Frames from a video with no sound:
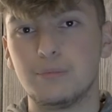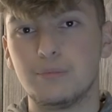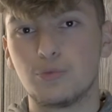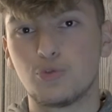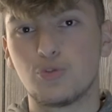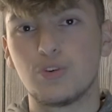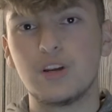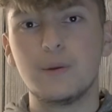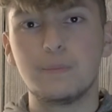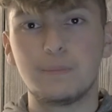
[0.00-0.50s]

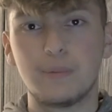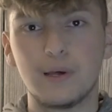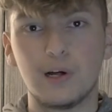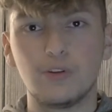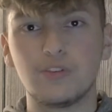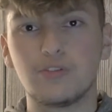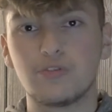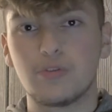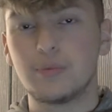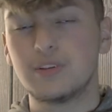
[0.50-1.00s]

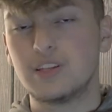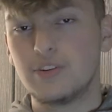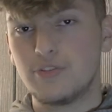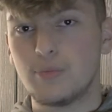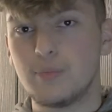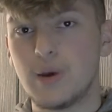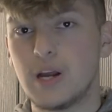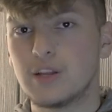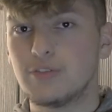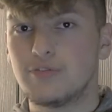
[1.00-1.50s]
rebuilt from a
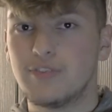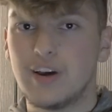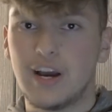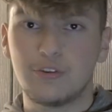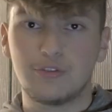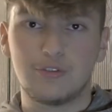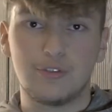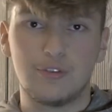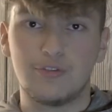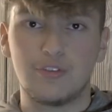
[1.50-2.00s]
different
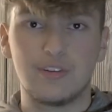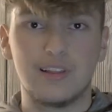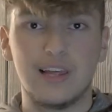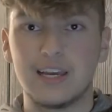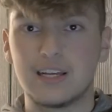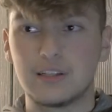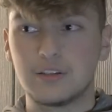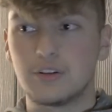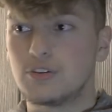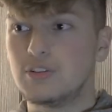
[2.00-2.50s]
manufacturer for
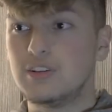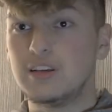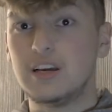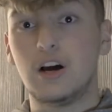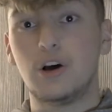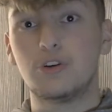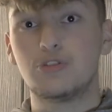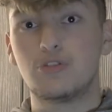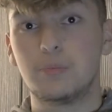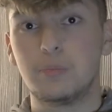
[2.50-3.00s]
like literally
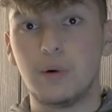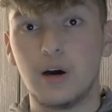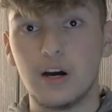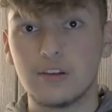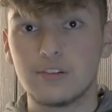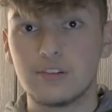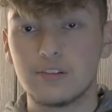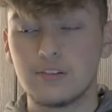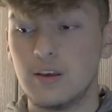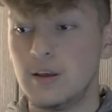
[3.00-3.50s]

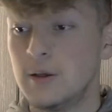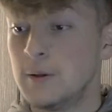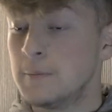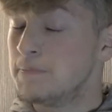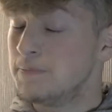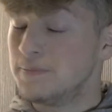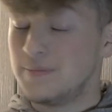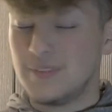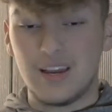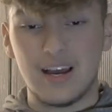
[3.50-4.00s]
$100.
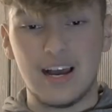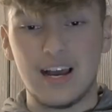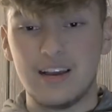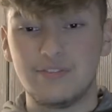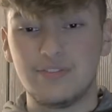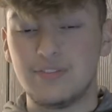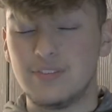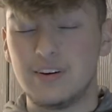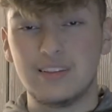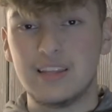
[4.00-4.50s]

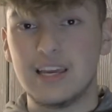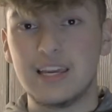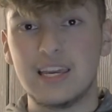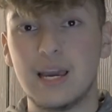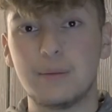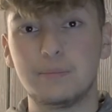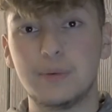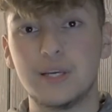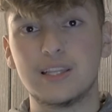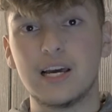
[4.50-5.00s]
They
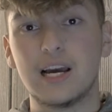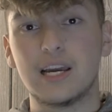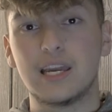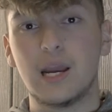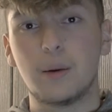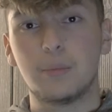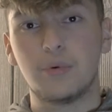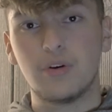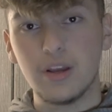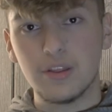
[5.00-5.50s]
can't beat that
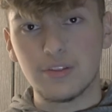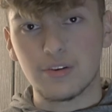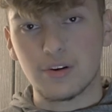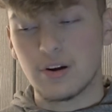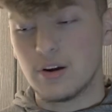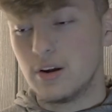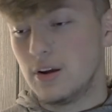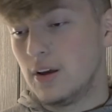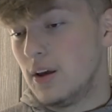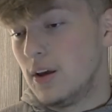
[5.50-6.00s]
camera
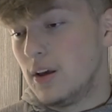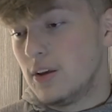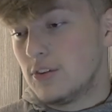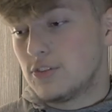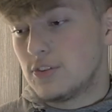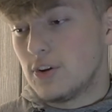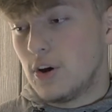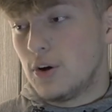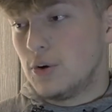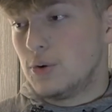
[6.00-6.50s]
either.
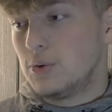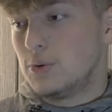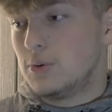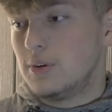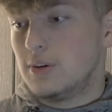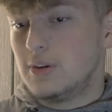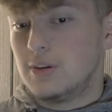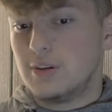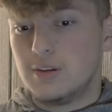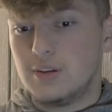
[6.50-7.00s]

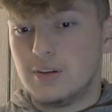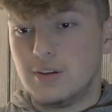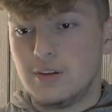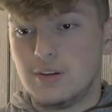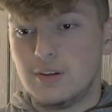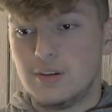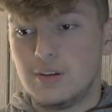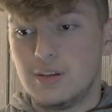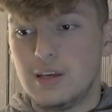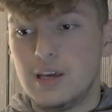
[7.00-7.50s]
So
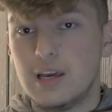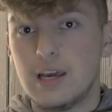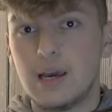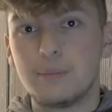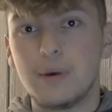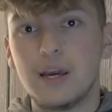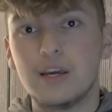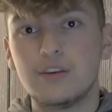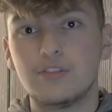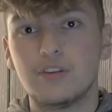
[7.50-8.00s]

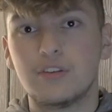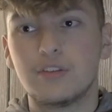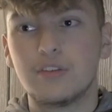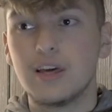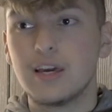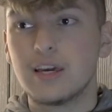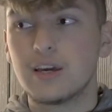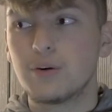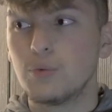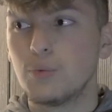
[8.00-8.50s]
it makes you
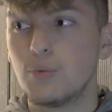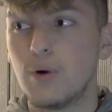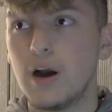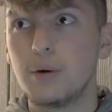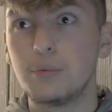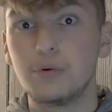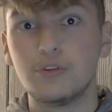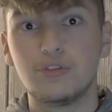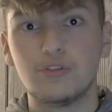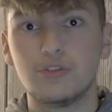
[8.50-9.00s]
think,
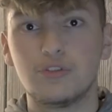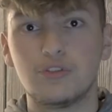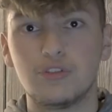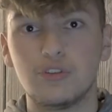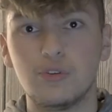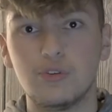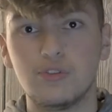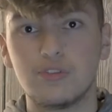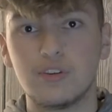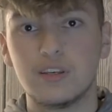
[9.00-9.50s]
why would you
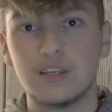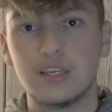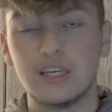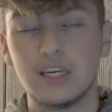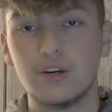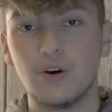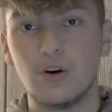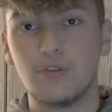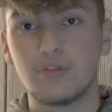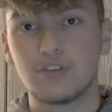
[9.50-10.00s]
choose a
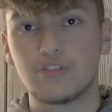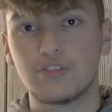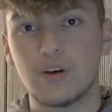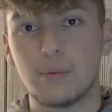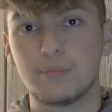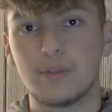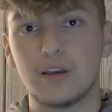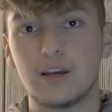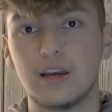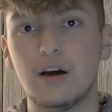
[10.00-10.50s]
Yi over
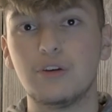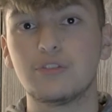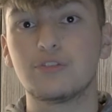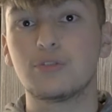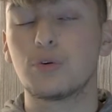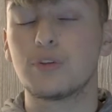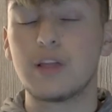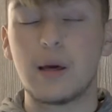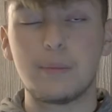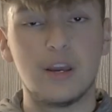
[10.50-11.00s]
something else?
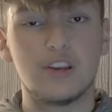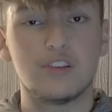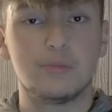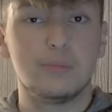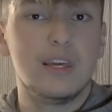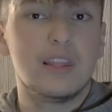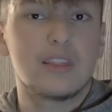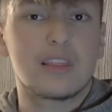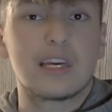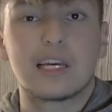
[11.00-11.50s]
Or that makes
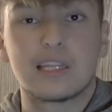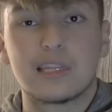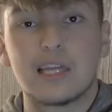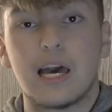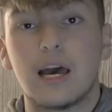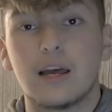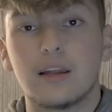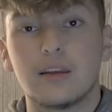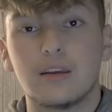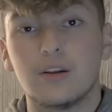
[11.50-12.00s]
me think
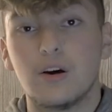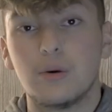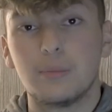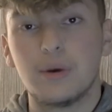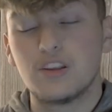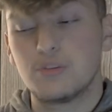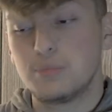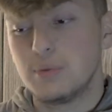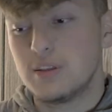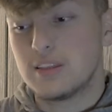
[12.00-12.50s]
that, it
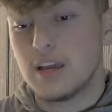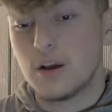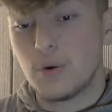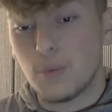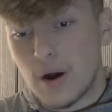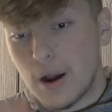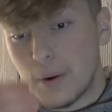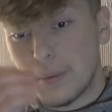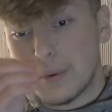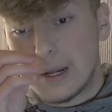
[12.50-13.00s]
makes me think,
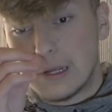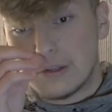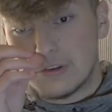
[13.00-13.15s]
why would